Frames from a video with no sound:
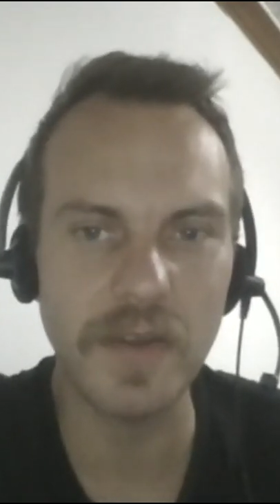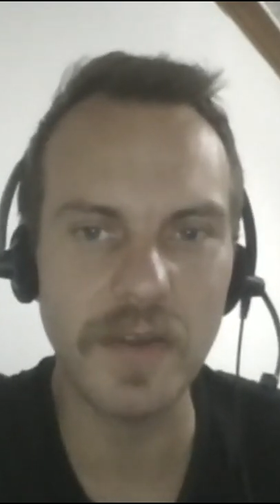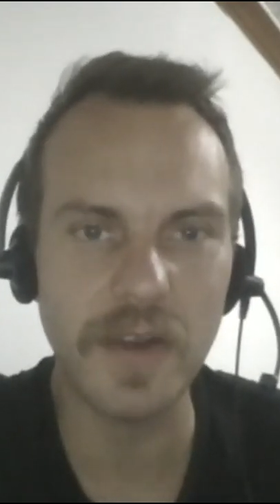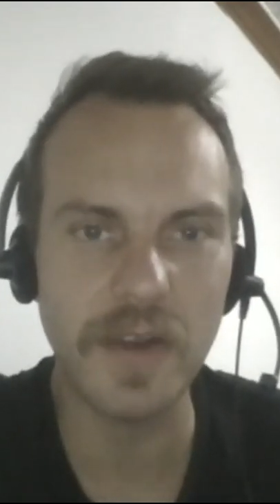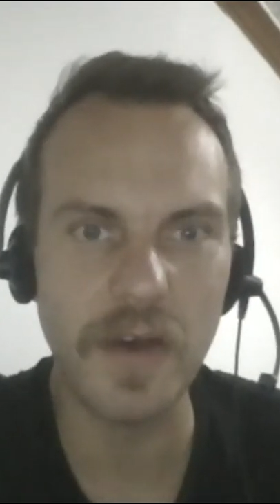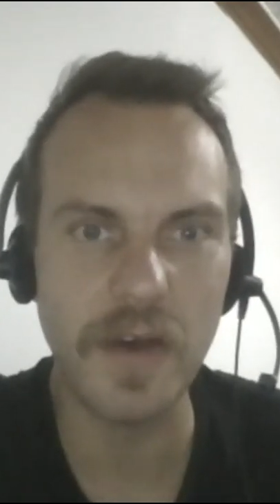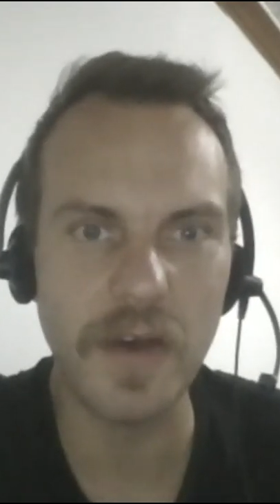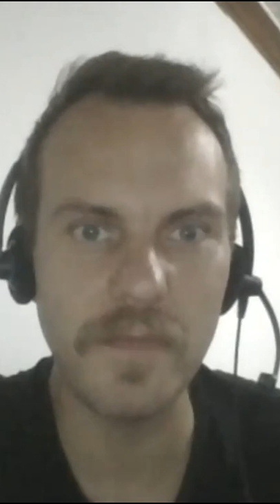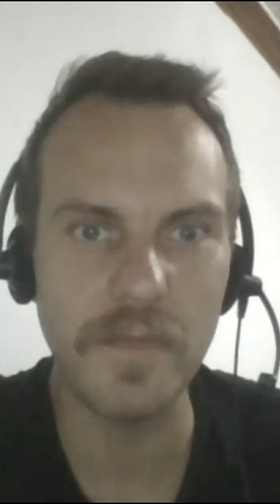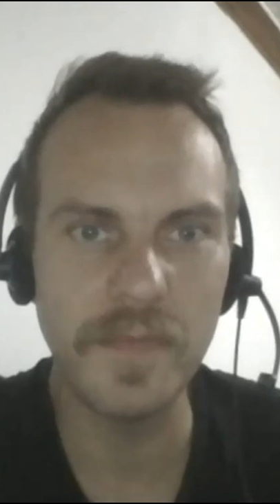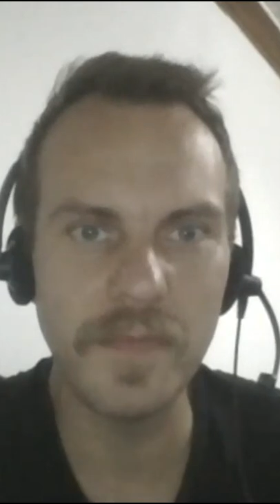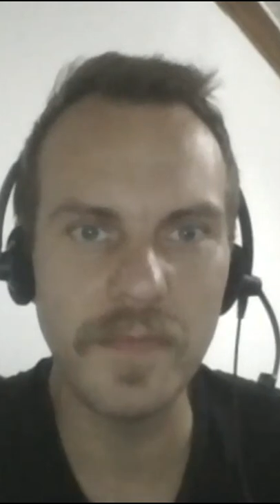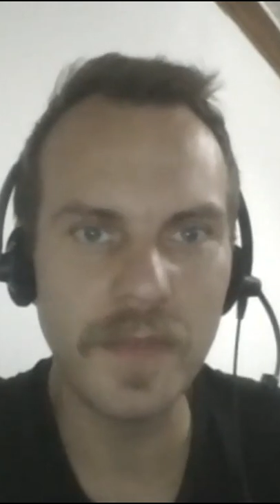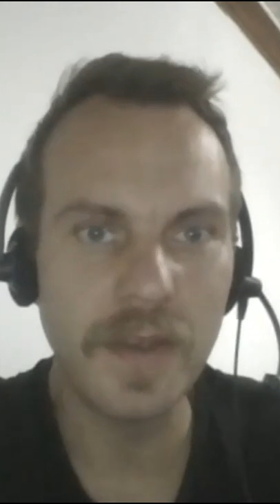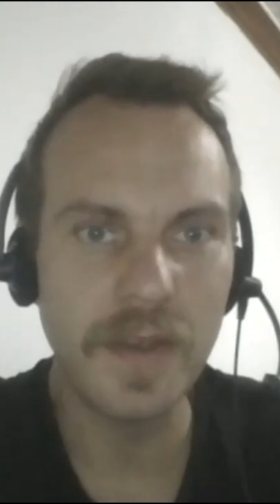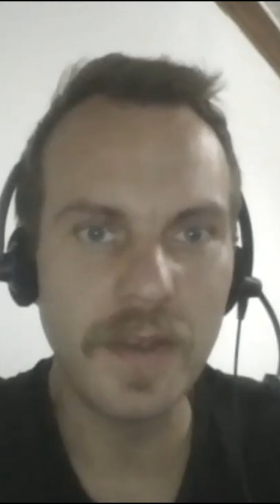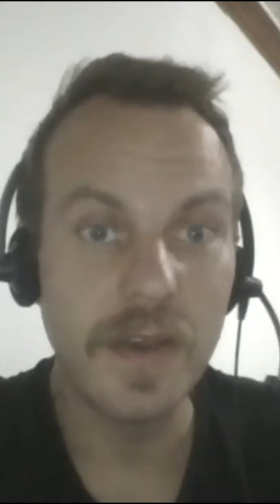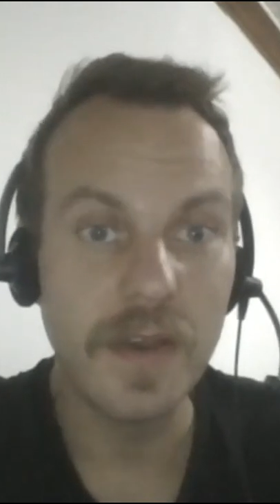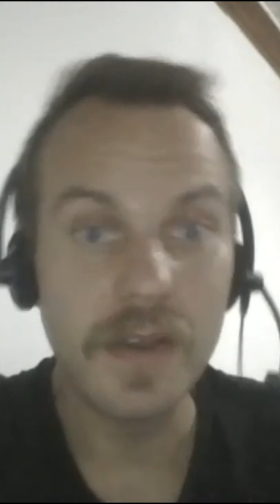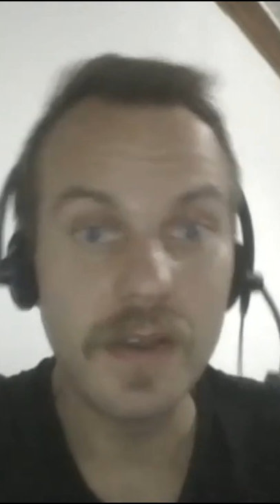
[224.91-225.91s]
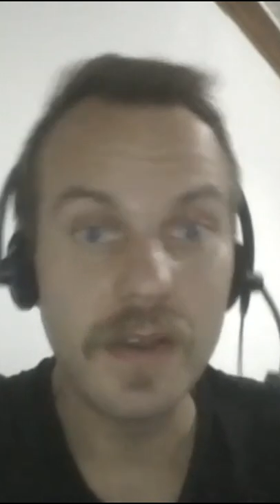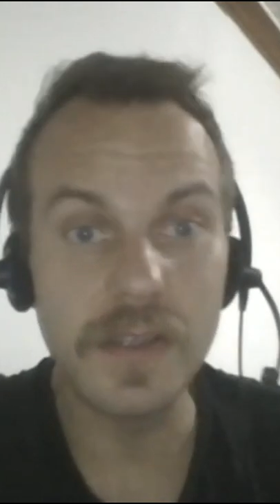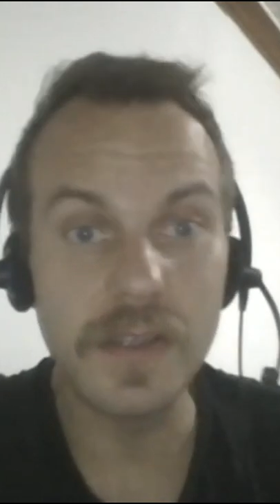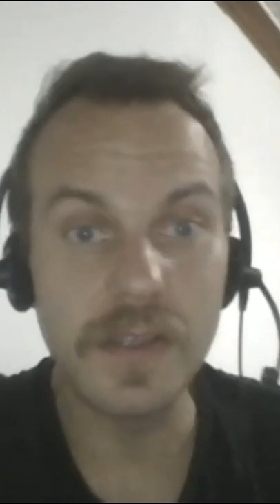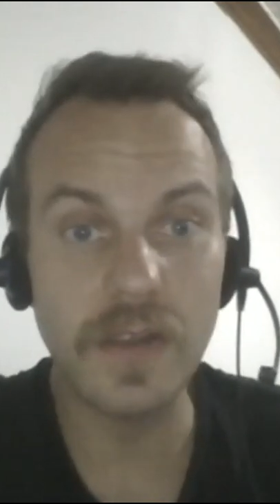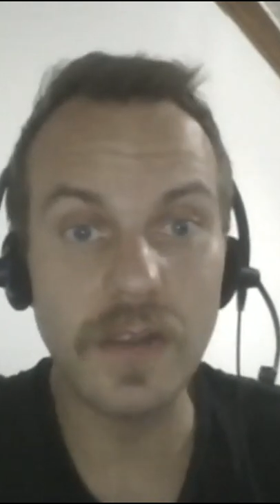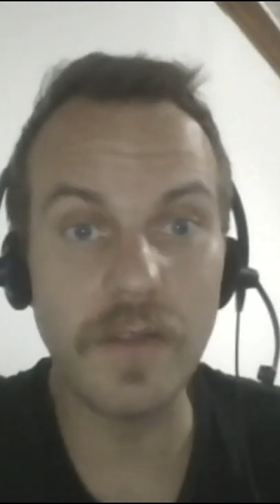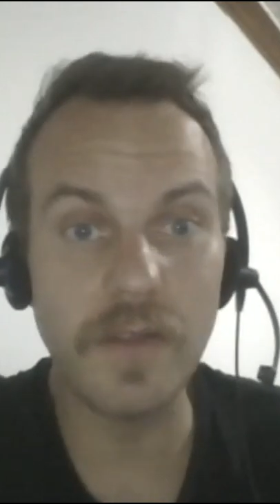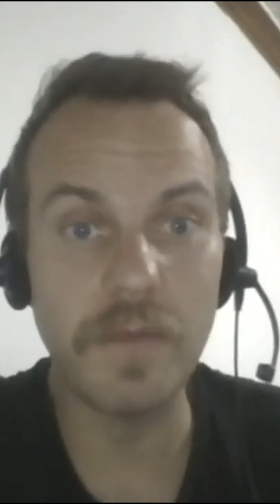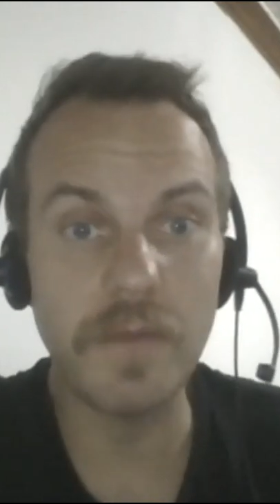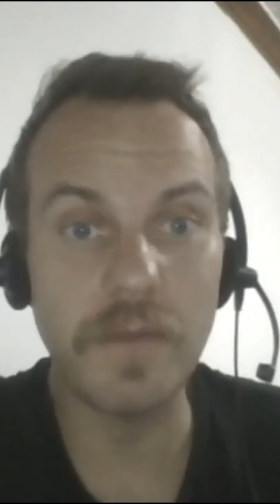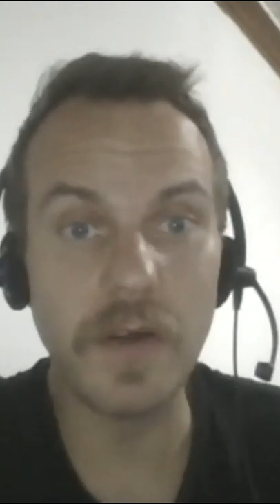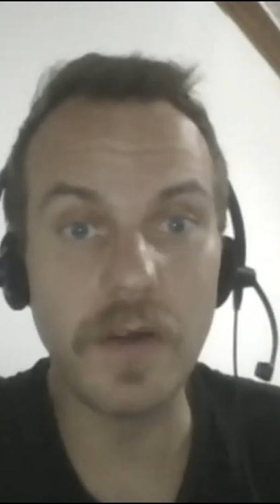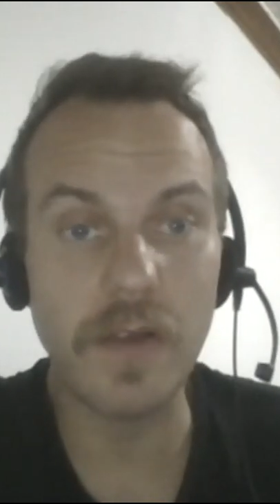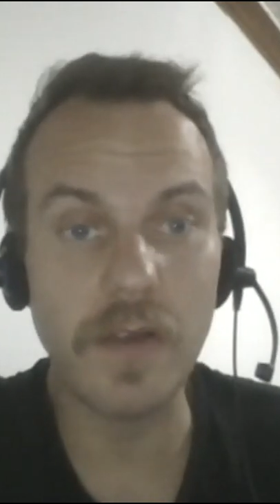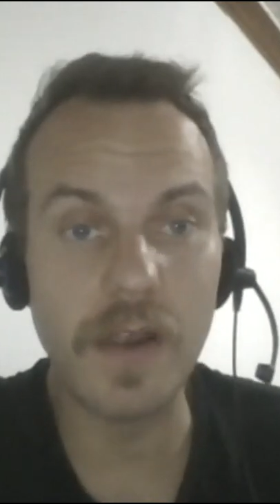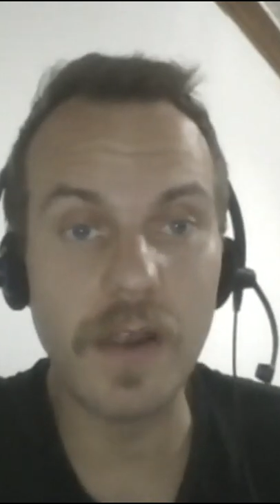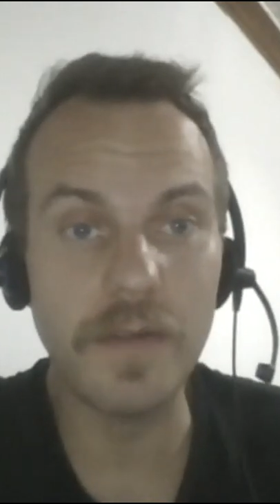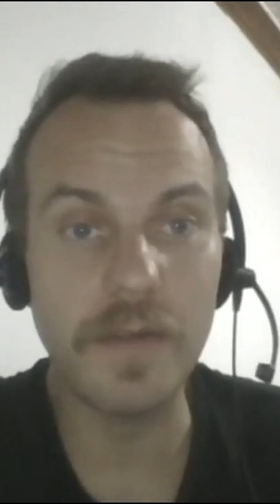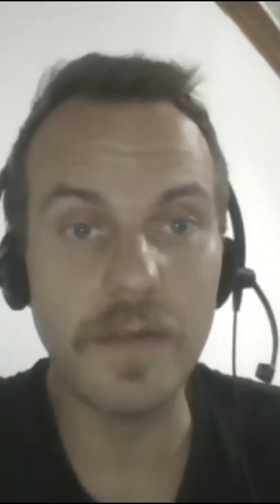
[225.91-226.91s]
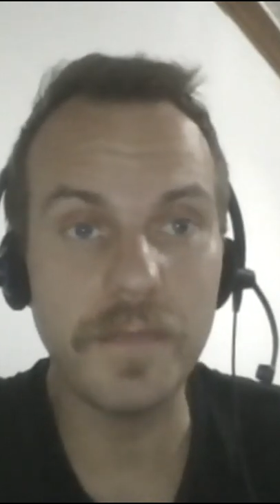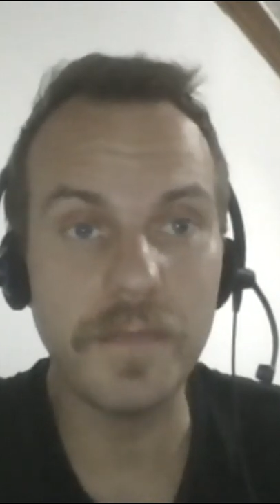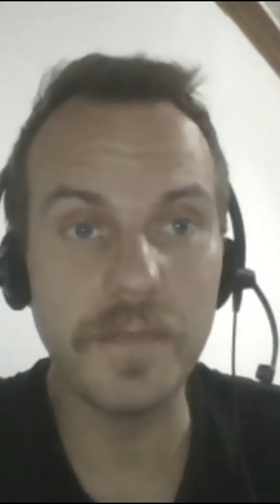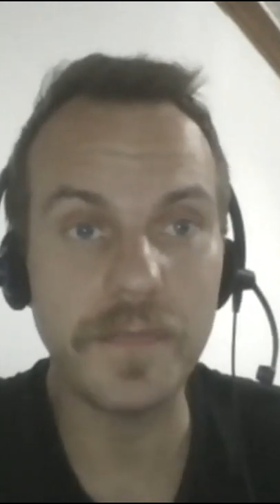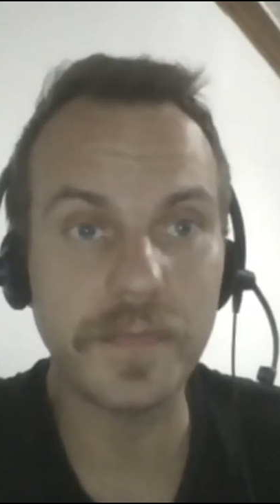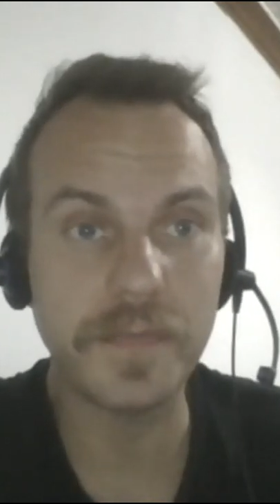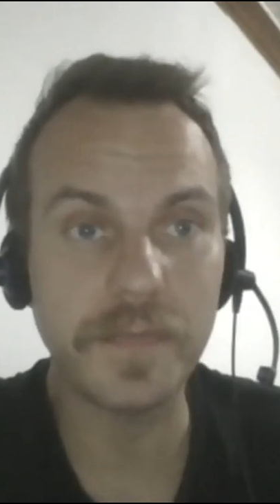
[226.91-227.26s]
but still love Belgrade.